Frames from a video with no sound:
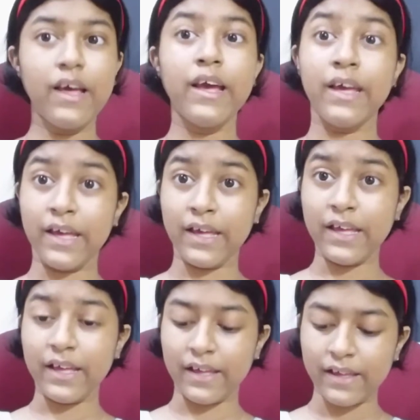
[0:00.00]

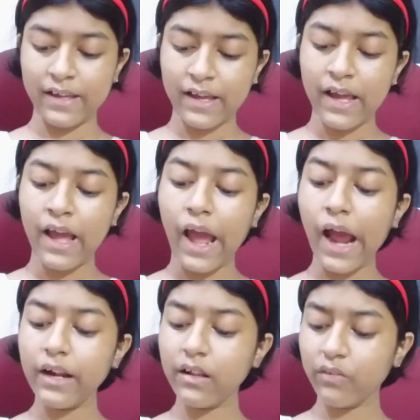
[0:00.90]
he
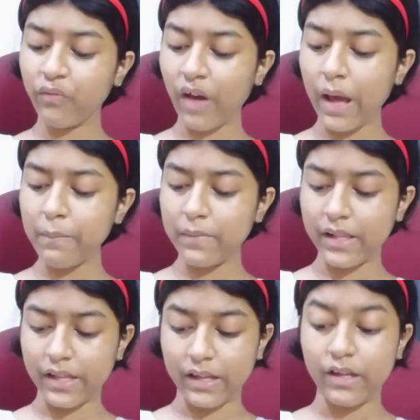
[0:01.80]
and his
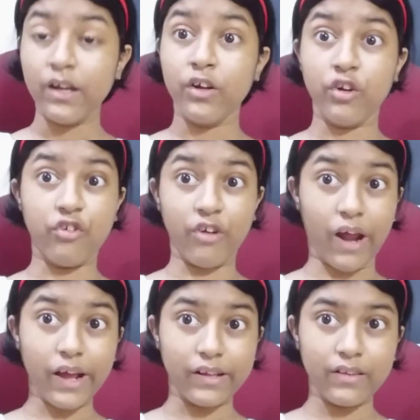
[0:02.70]
family
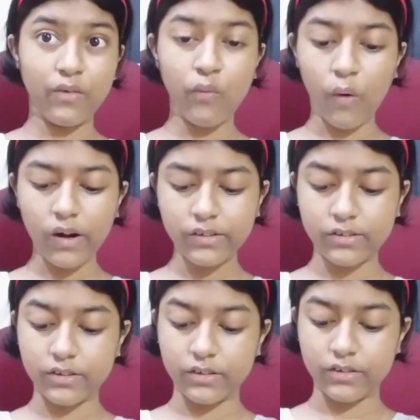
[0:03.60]
drank the
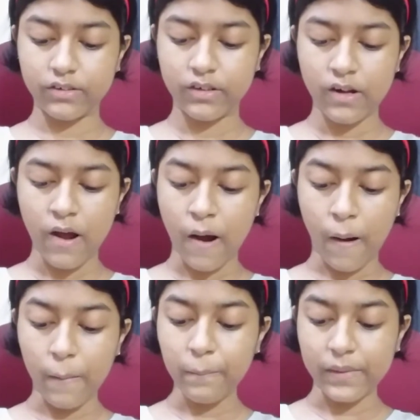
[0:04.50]
water,
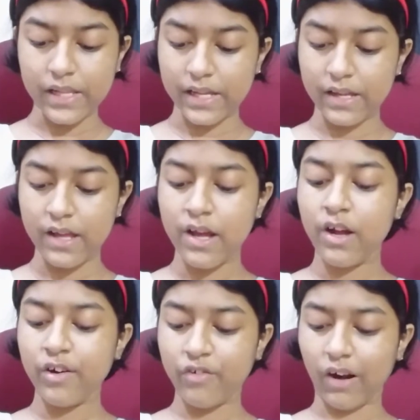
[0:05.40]
humbly
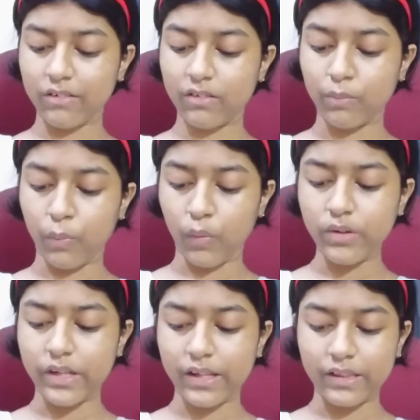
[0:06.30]

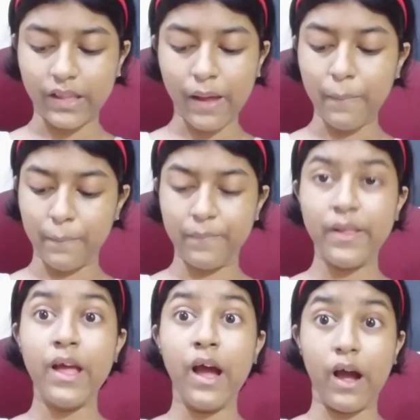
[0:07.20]
transporting them
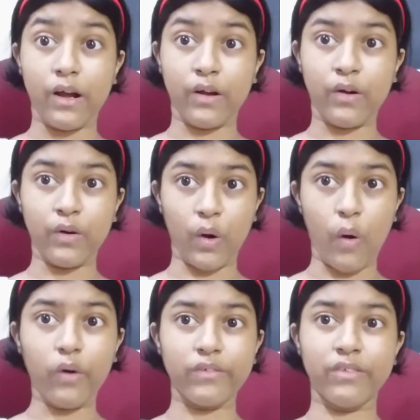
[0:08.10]

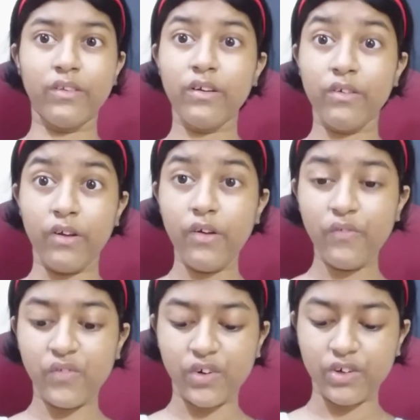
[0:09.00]
across the
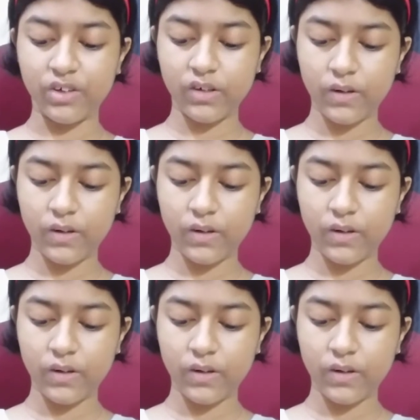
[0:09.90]
river.